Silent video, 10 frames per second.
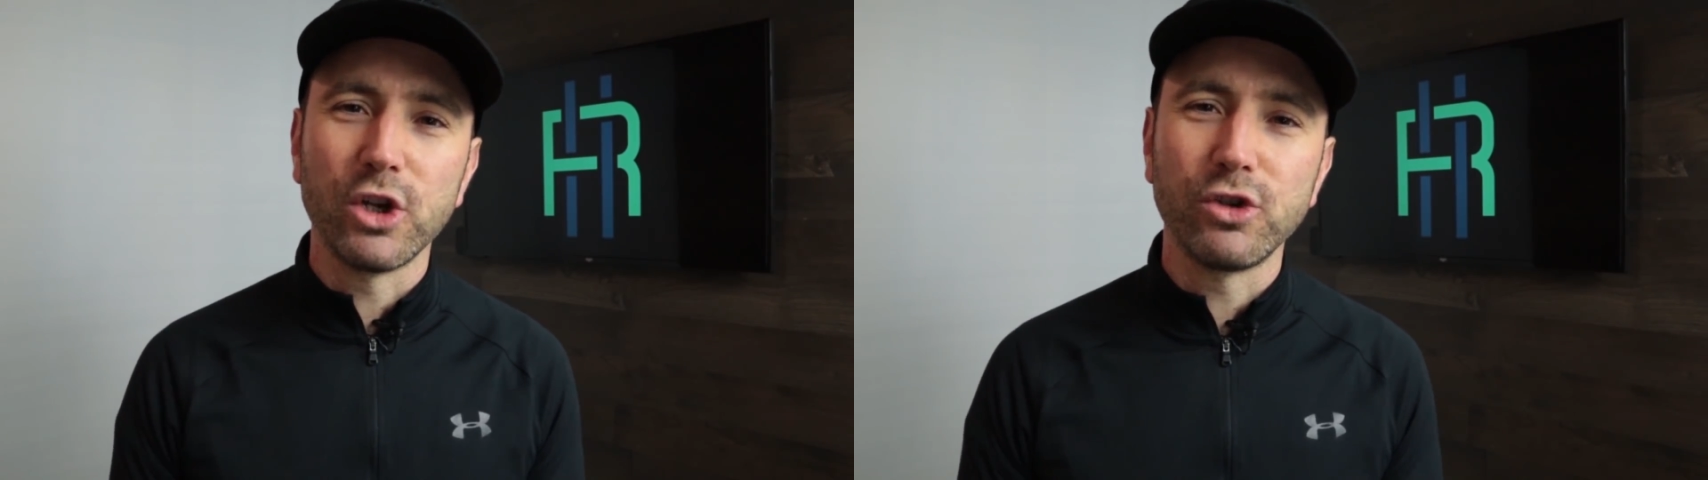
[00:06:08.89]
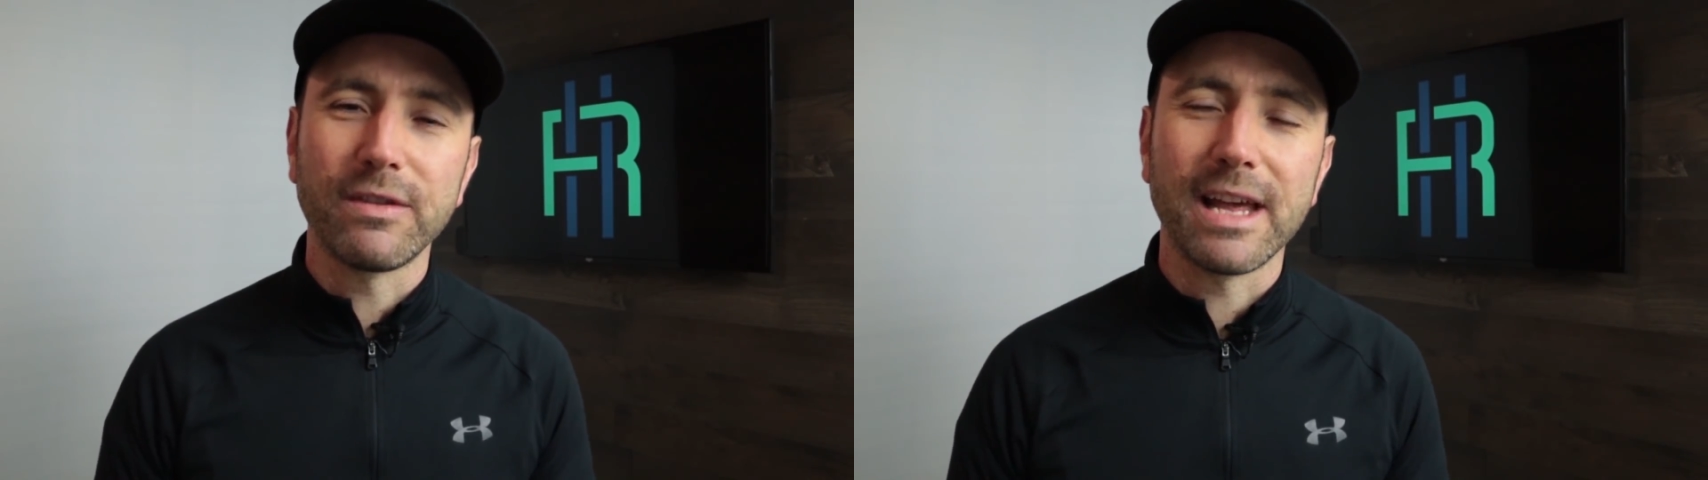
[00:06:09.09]

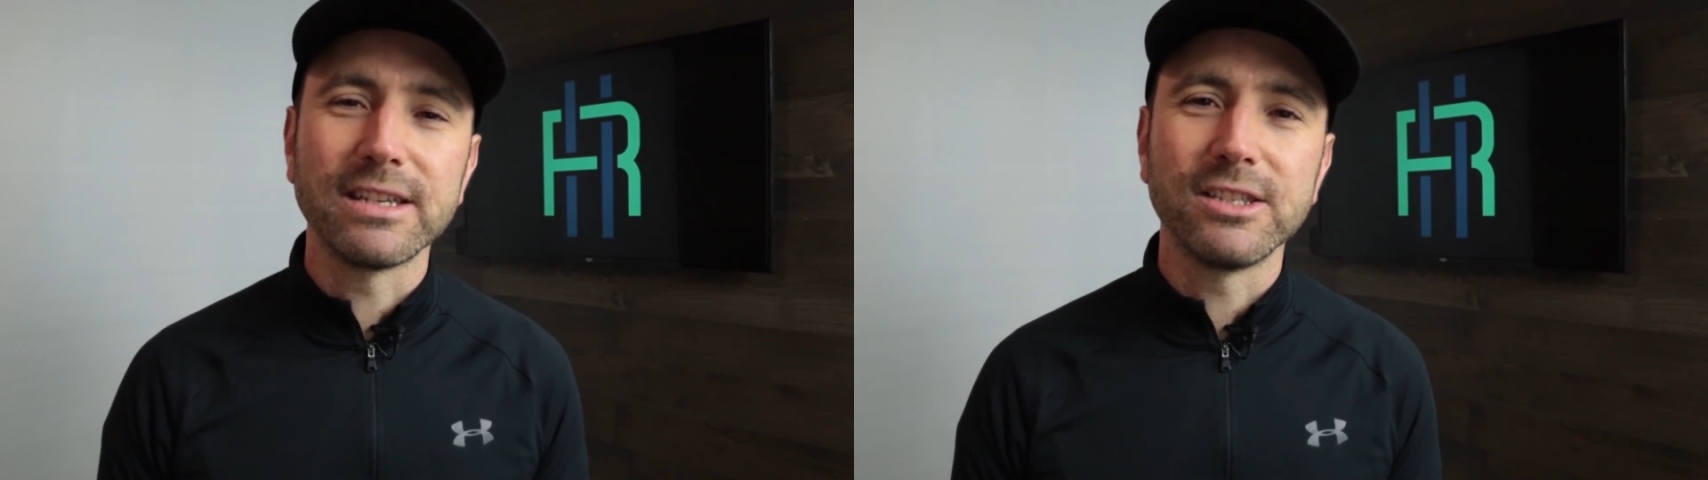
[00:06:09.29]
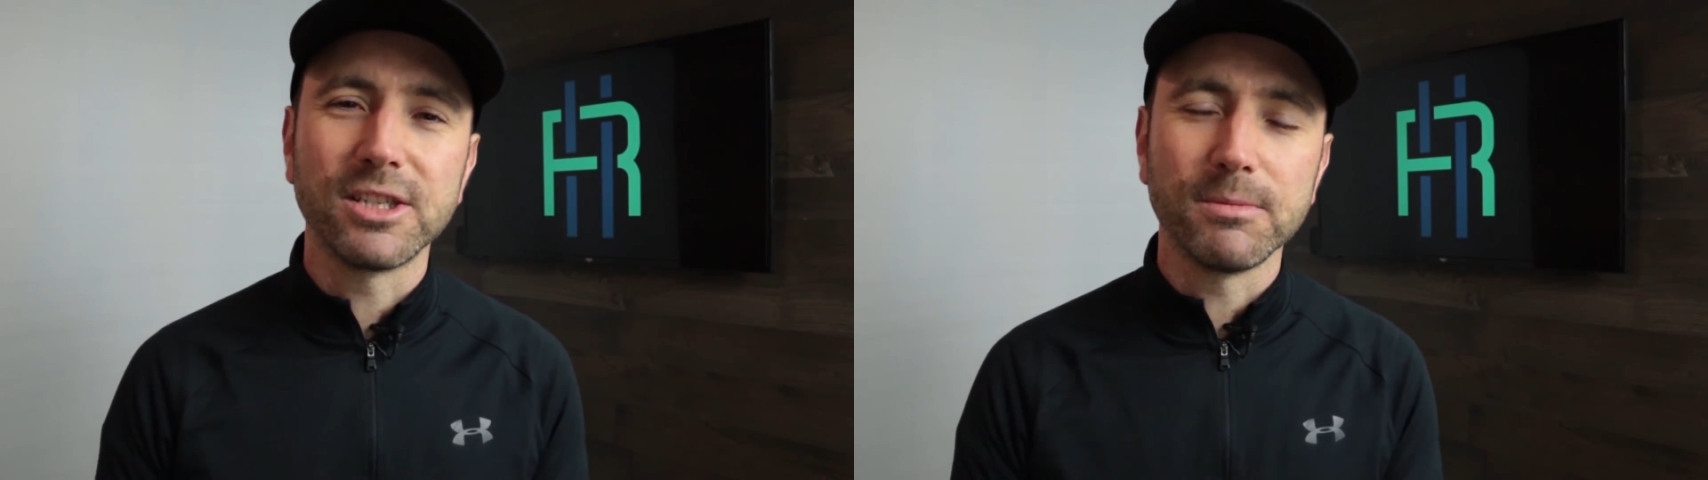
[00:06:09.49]

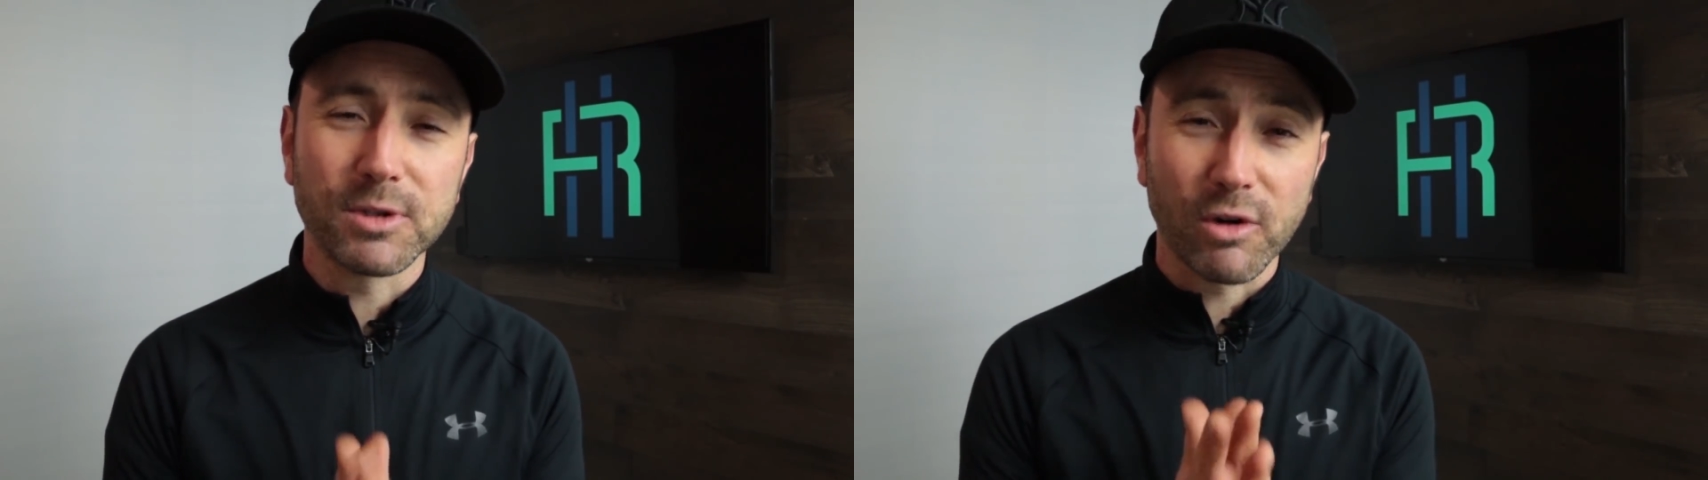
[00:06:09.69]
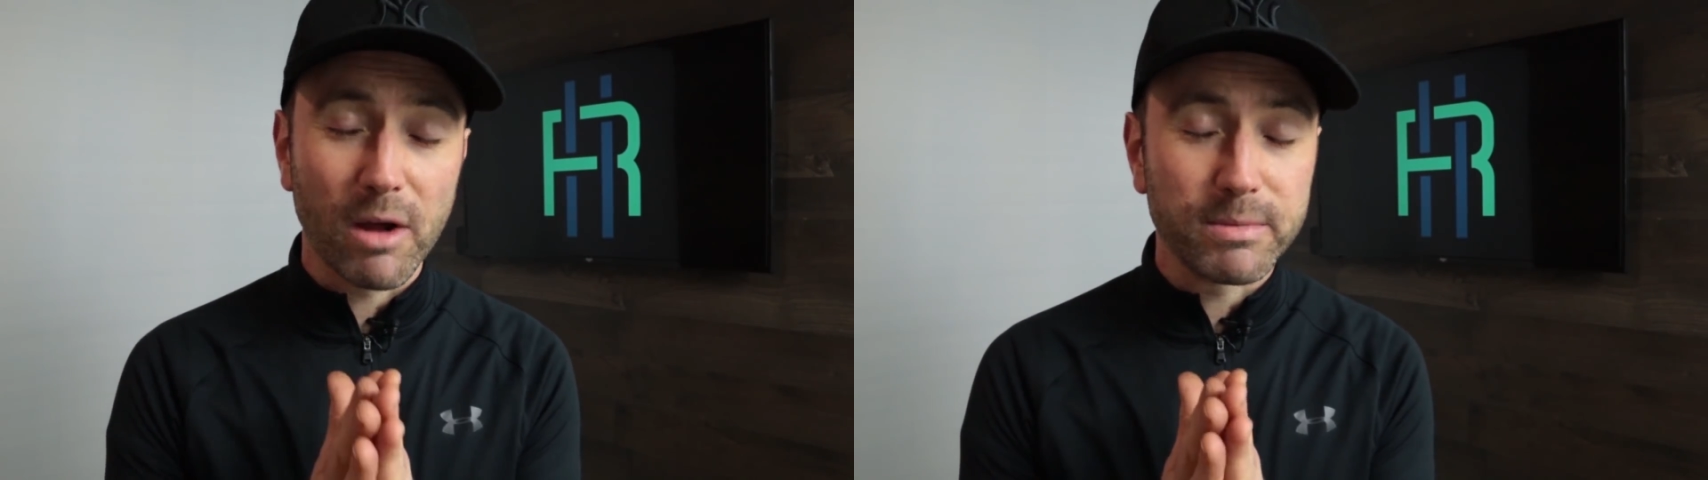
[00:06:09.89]
100,000
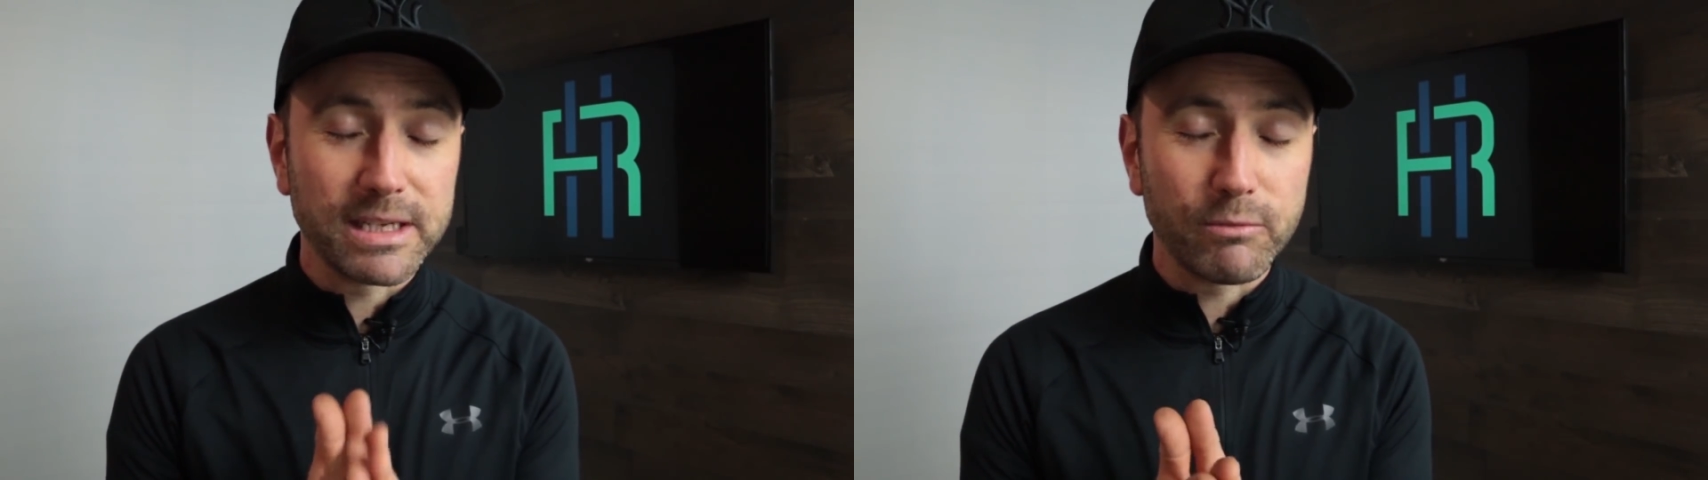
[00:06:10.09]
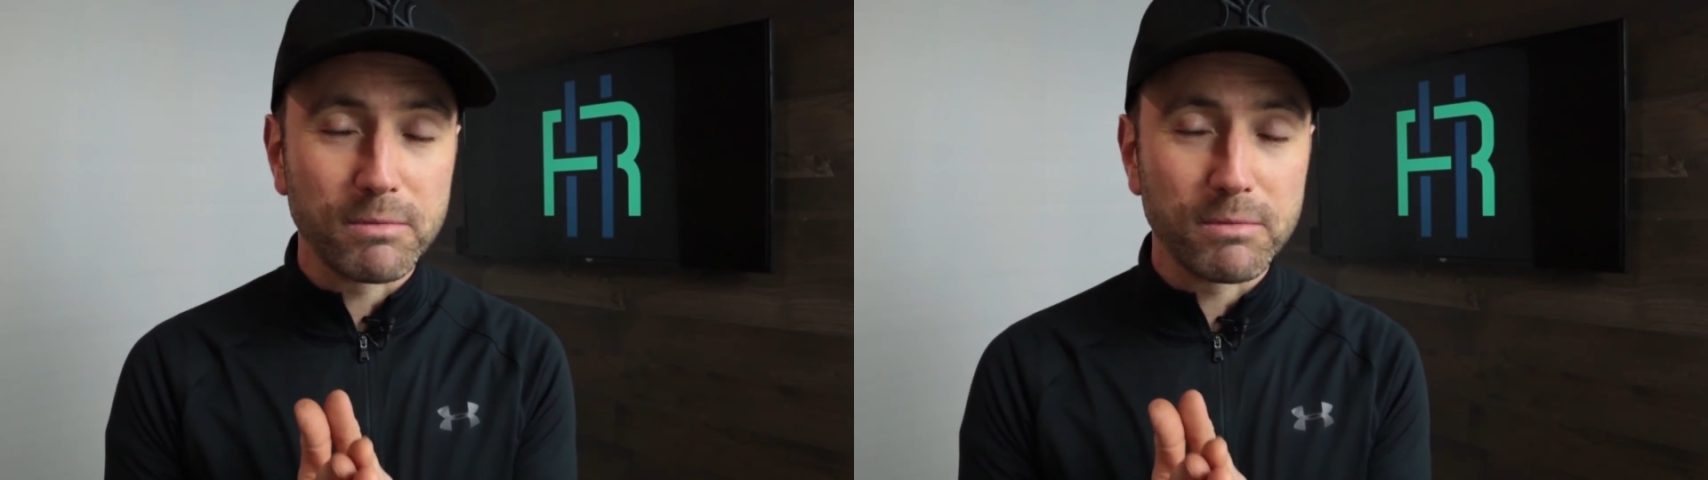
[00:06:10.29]
subscribers.